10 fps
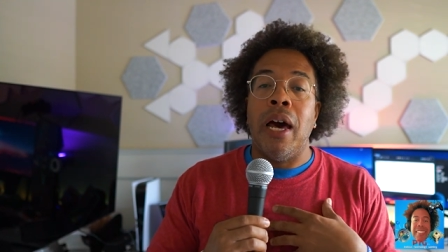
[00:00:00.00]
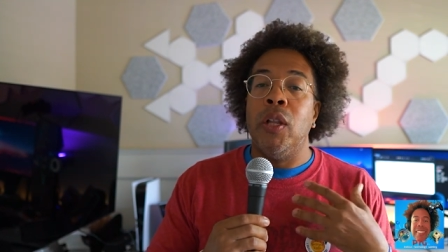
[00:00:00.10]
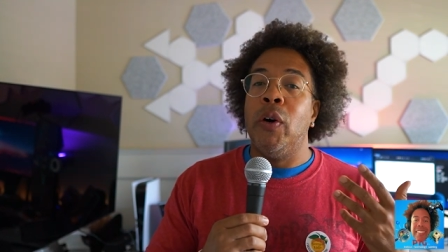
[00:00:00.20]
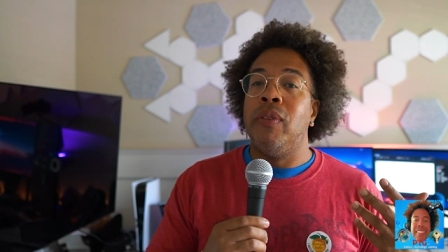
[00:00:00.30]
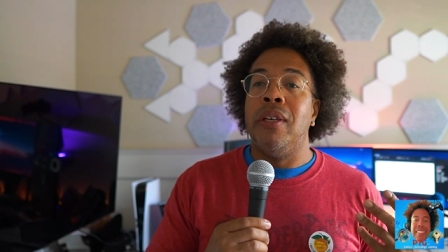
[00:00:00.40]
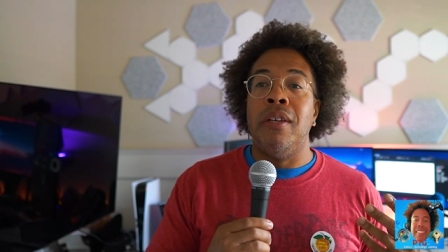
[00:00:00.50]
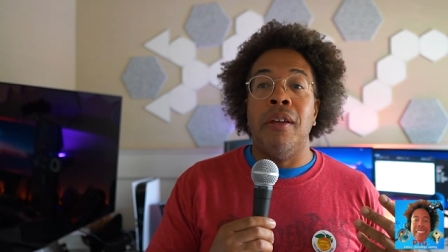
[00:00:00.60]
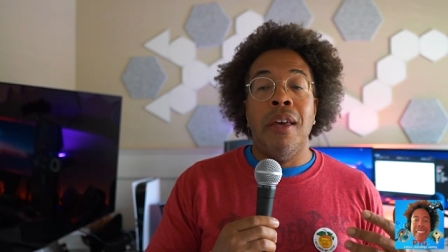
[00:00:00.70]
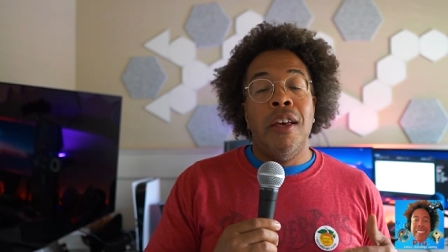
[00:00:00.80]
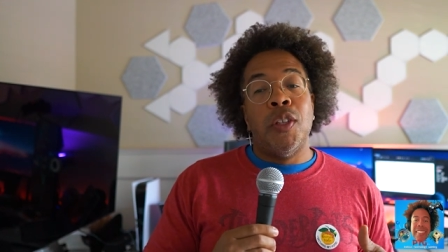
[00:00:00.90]
I love the
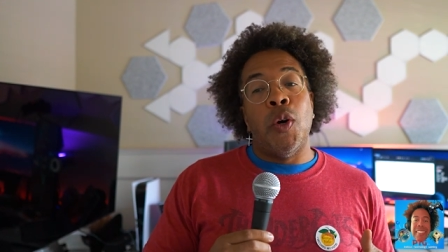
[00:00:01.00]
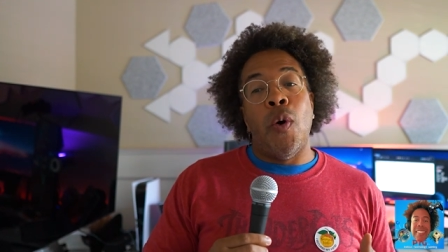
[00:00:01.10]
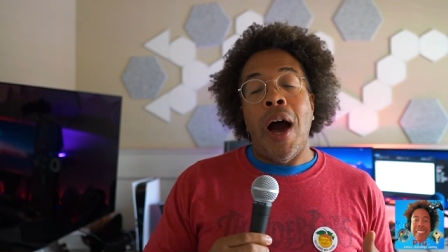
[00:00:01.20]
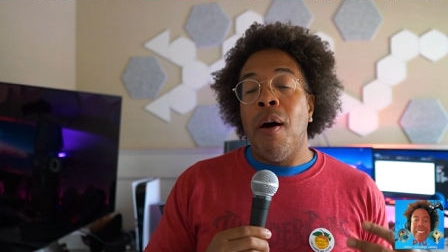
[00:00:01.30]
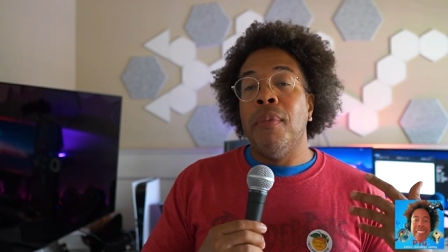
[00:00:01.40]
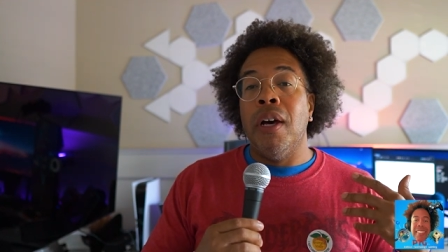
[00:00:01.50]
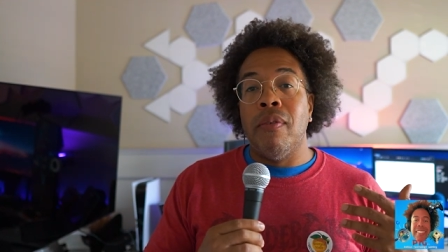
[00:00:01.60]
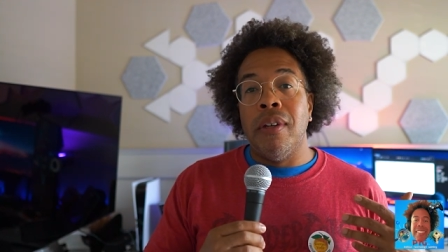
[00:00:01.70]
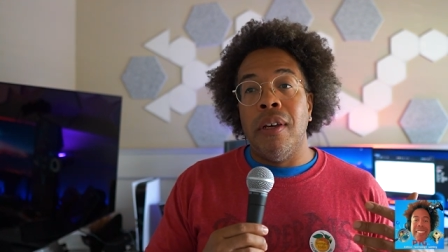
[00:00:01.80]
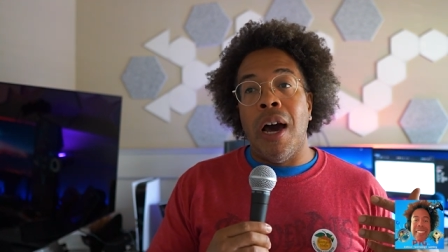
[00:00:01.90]
heat, so I'm
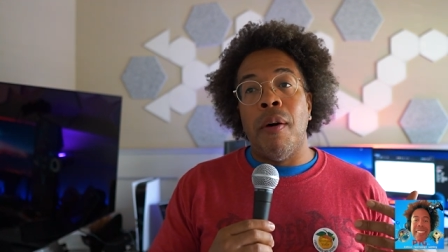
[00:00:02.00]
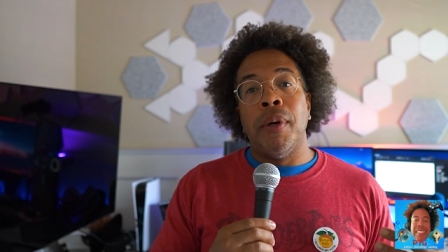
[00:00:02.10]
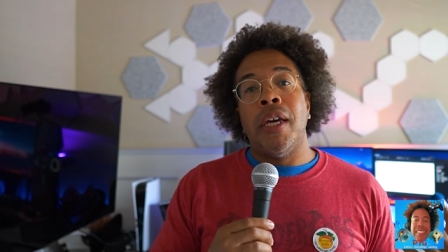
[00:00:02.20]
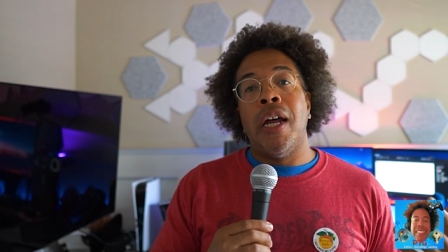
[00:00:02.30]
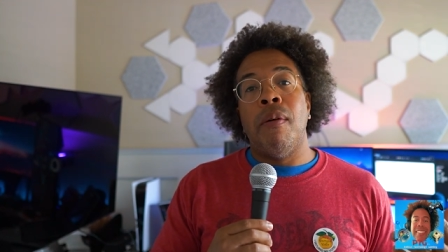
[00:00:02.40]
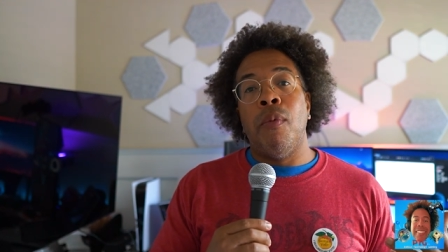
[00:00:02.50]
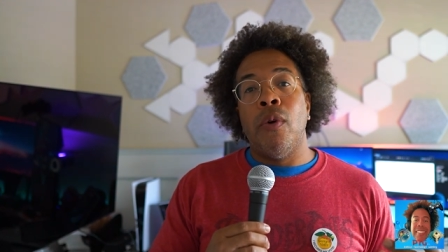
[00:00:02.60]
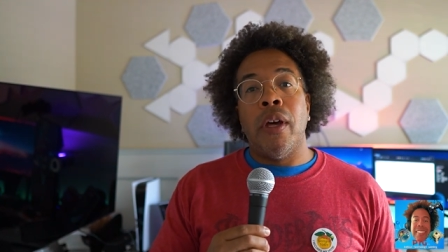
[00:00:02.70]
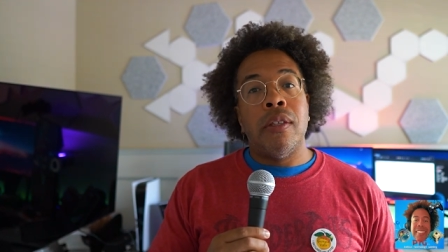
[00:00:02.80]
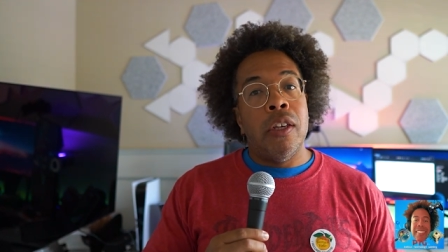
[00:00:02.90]
loving it. I'm gonna get out
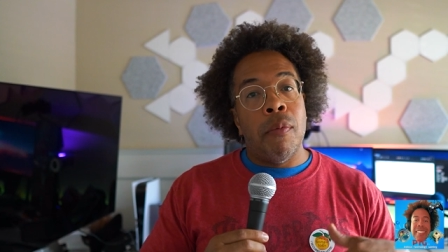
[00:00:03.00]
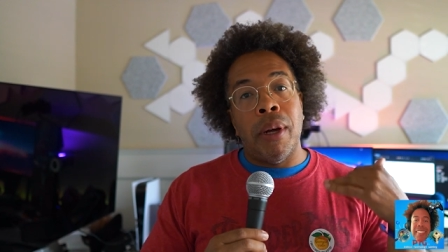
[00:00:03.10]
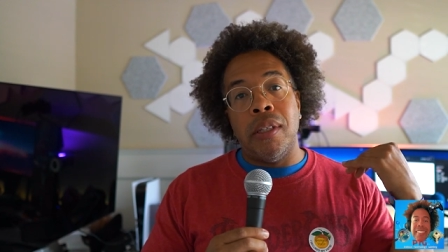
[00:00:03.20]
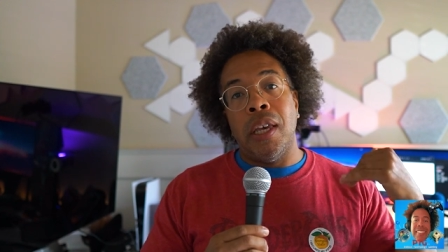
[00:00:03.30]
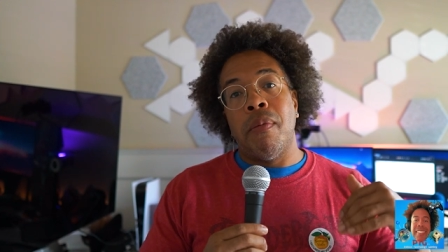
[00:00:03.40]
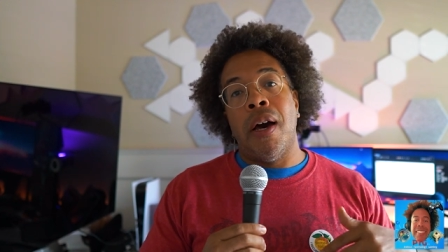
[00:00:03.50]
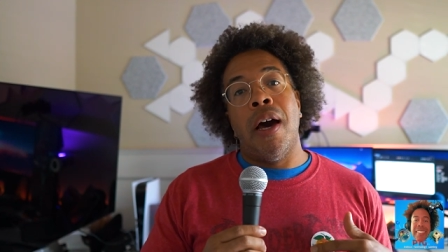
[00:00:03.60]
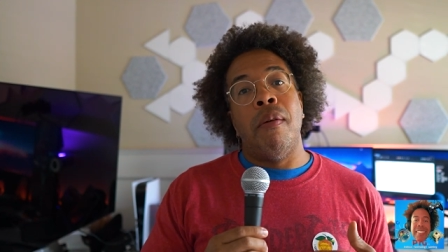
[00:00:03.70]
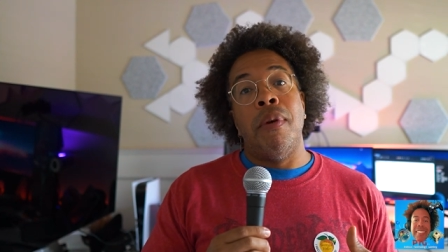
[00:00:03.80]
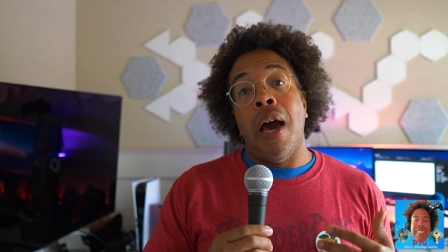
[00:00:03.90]
more. Y'all see all my tech
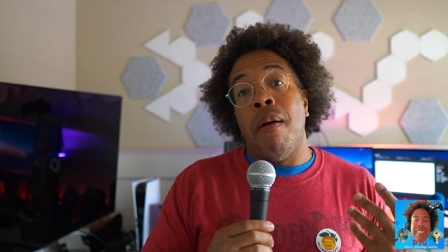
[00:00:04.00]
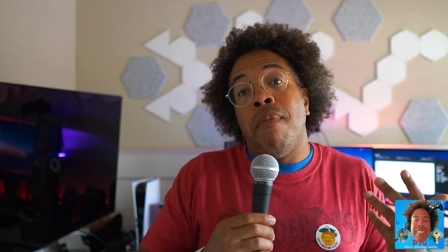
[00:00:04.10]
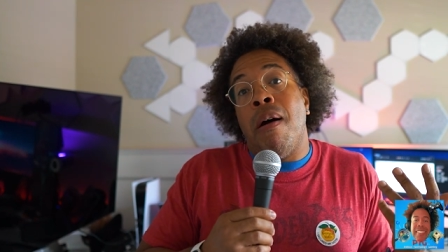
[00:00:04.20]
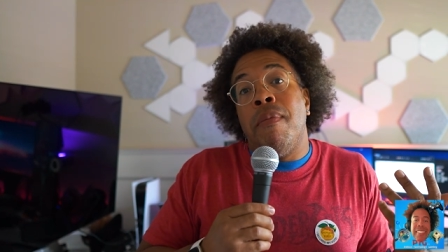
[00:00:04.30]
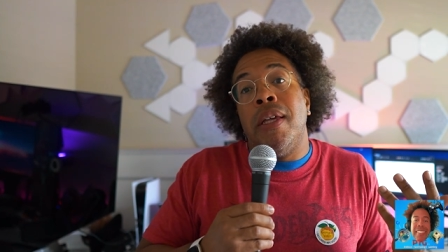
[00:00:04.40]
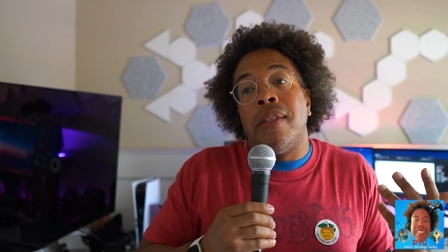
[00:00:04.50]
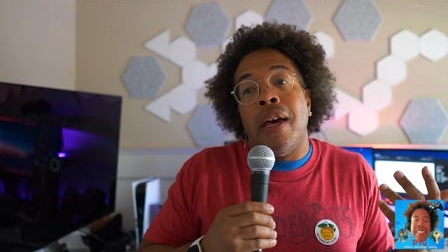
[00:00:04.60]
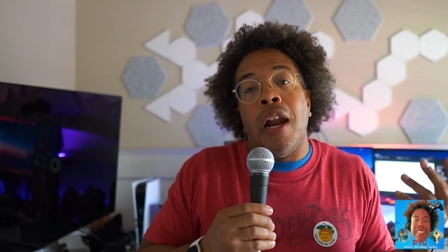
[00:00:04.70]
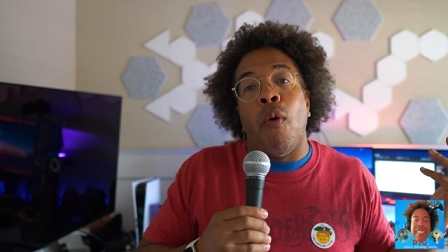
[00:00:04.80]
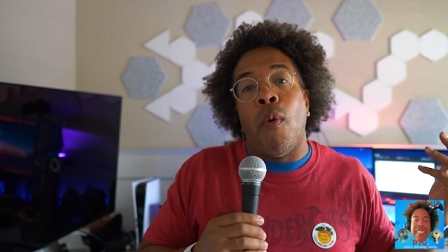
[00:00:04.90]
behind me. I'm I'm
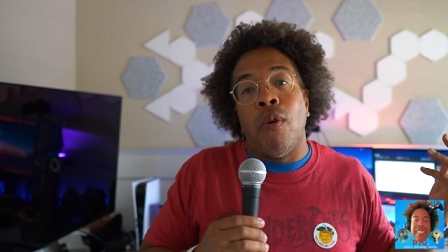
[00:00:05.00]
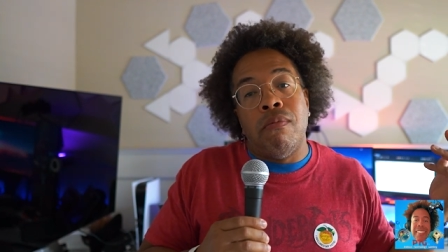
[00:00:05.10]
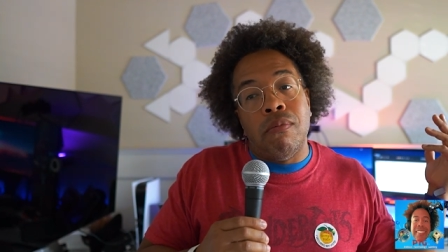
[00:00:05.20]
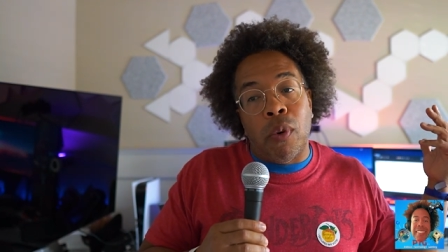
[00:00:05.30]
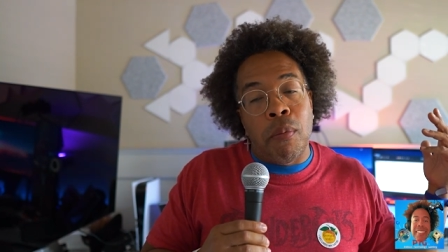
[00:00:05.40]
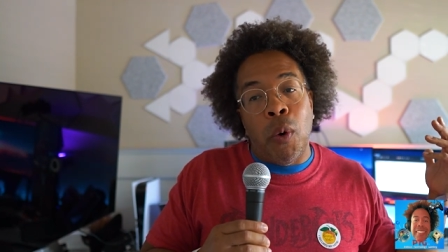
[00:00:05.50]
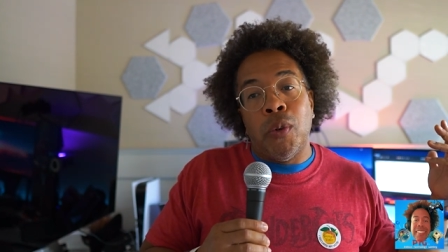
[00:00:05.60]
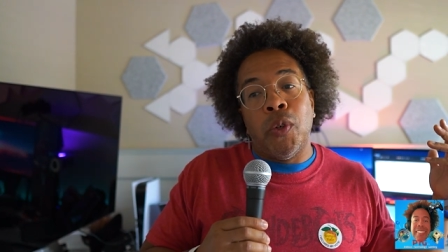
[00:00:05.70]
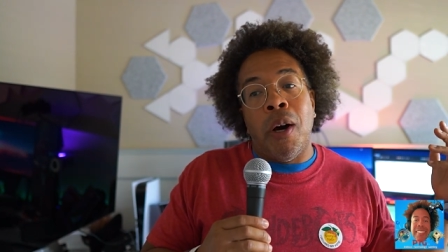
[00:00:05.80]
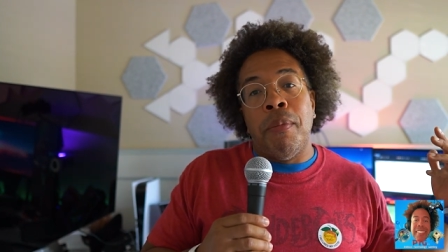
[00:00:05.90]
inside. I work
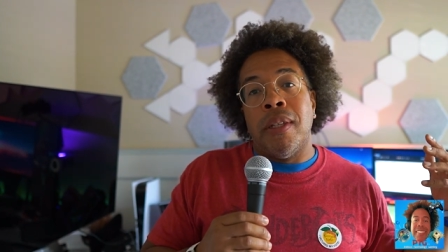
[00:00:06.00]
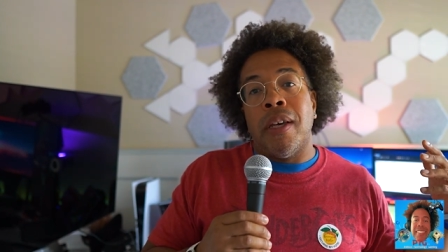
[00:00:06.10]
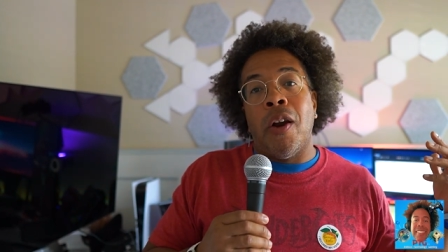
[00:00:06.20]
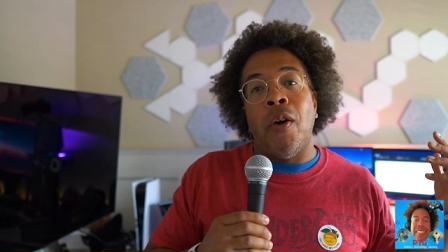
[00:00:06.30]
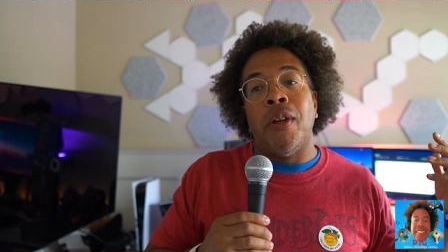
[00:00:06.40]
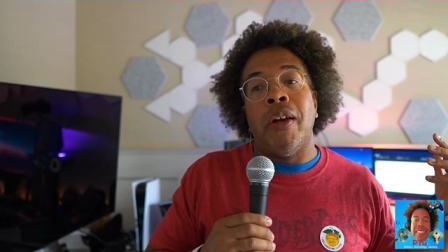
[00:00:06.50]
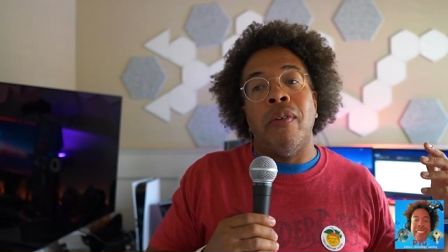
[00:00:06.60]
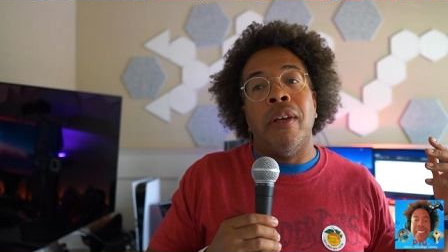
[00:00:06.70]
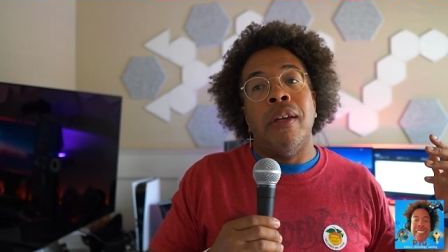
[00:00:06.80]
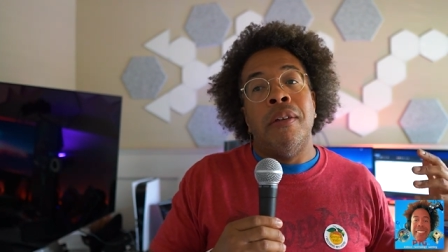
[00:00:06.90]
remote, so I'm inside all day
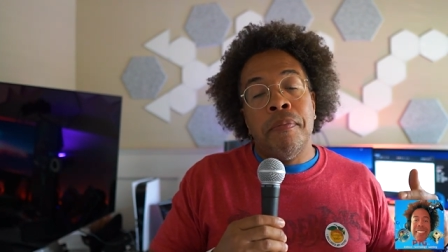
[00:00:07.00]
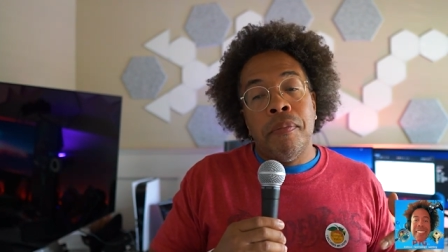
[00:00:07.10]
every day.